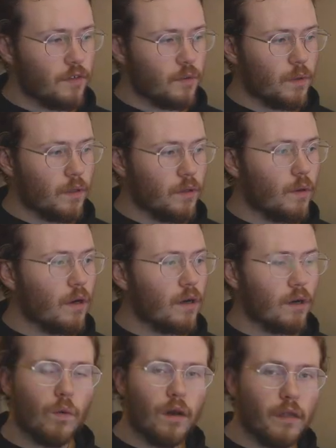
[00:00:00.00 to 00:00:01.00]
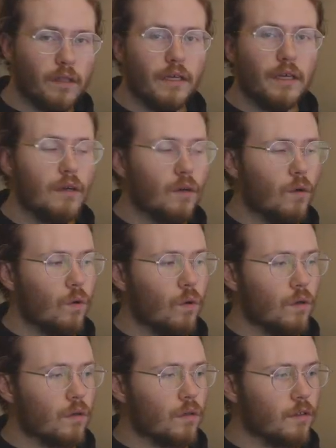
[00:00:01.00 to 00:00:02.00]
whether you want quality
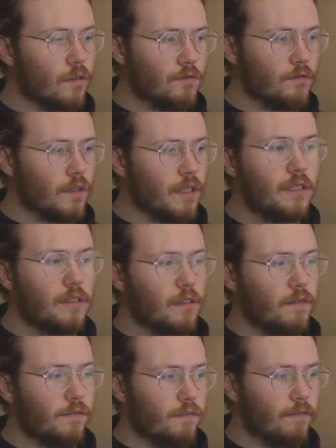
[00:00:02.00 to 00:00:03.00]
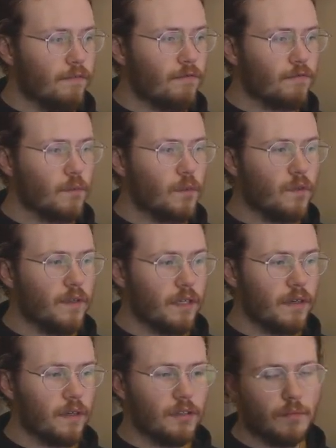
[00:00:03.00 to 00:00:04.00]
or ease of
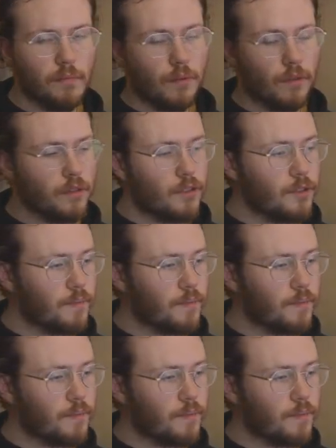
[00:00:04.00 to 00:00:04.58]
removing supports.